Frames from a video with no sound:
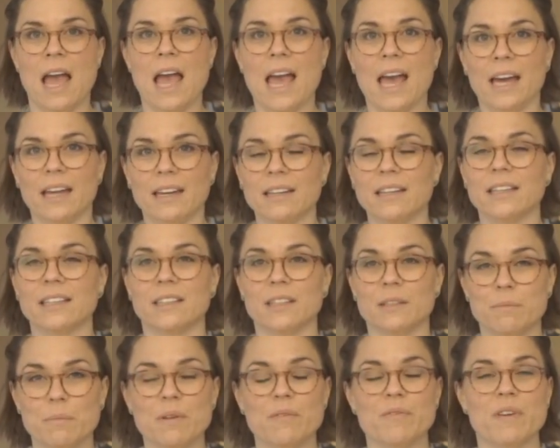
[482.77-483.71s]
And it
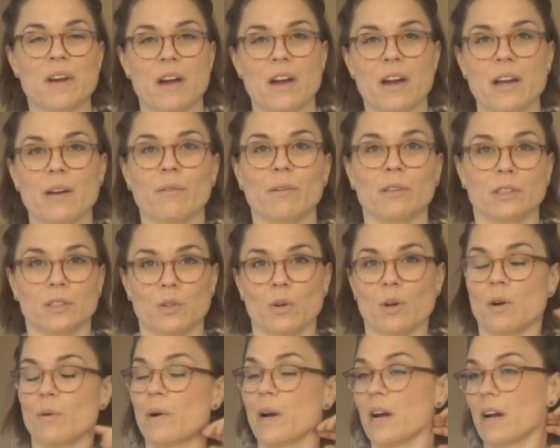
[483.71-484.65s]
could be very
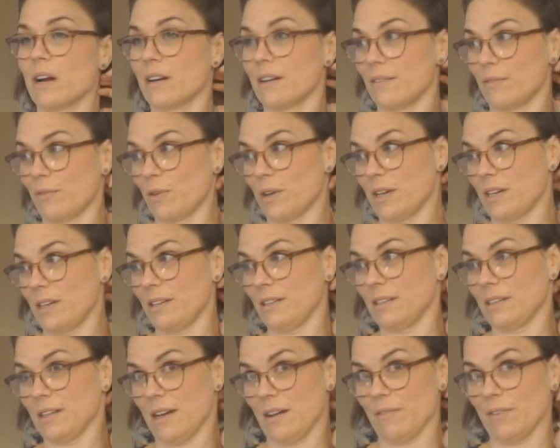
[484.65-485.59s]
resort wear if we
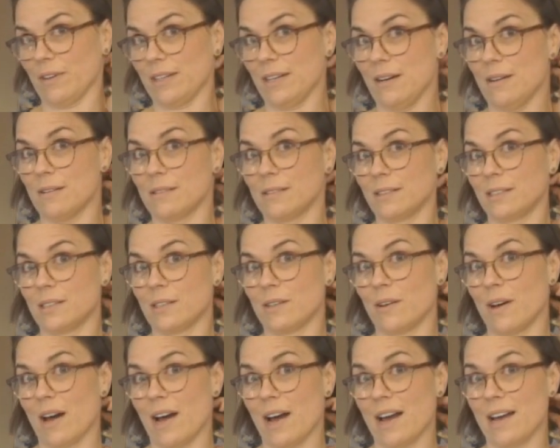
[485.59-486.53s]
ever go.
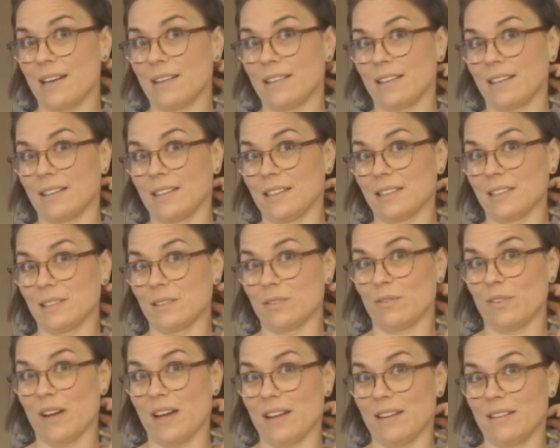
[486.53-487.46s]
So I think this is
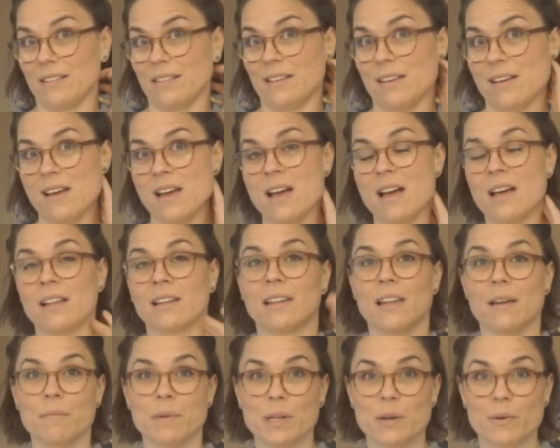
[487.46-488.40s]
fun.
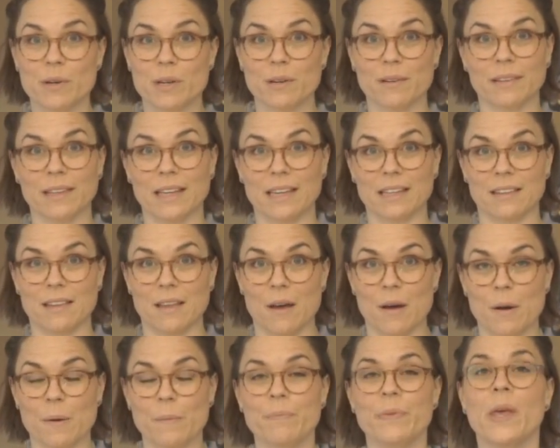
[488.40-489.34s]
Let me know what you think
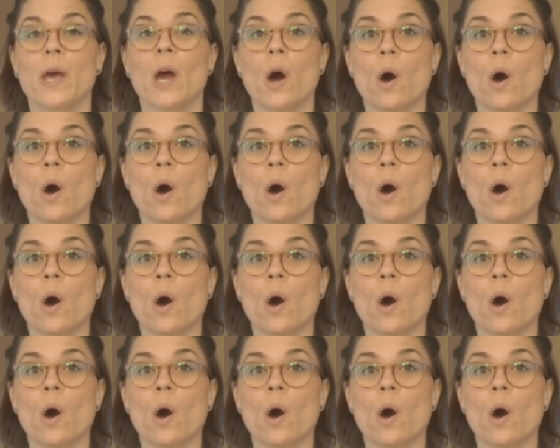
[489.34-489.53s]
though.